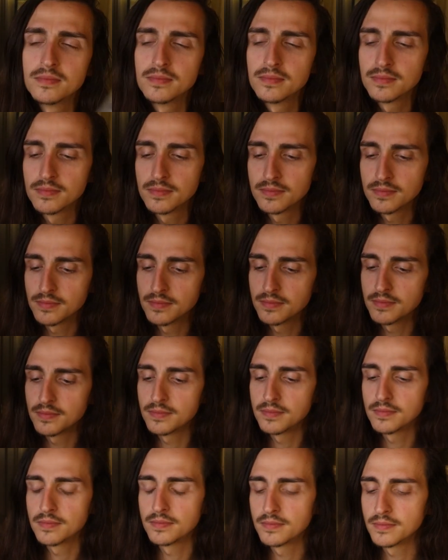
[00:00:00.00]

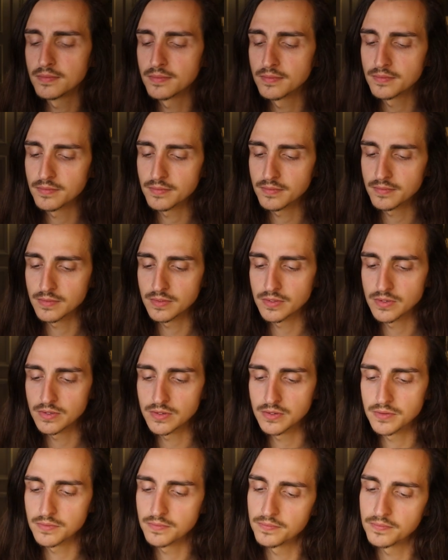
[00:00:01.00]

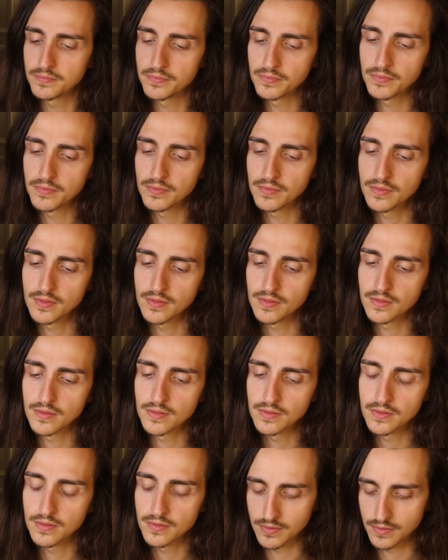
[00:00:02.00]

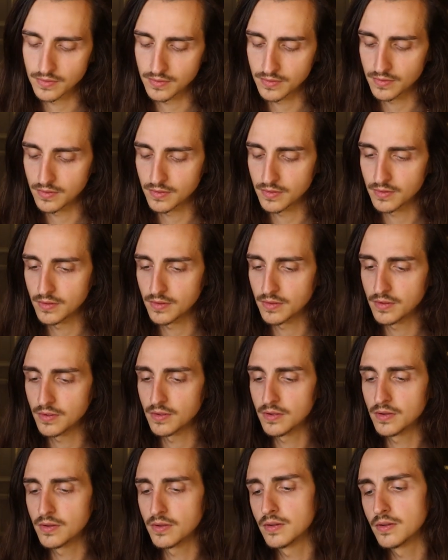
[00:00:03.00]

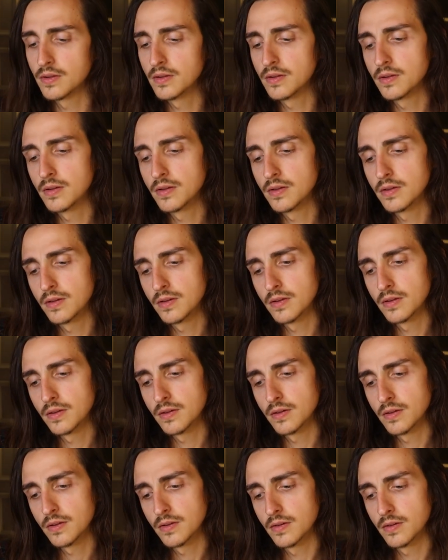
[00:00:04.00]

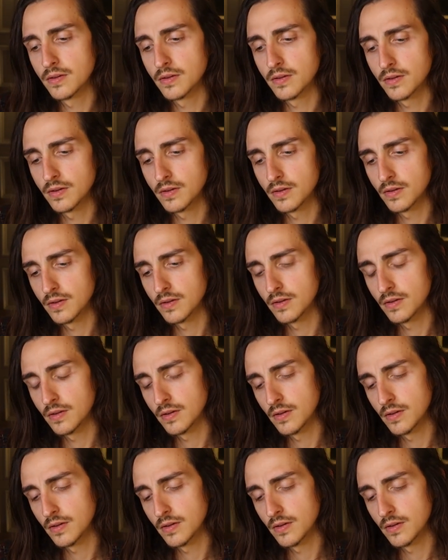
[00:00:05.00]
(no one is talking)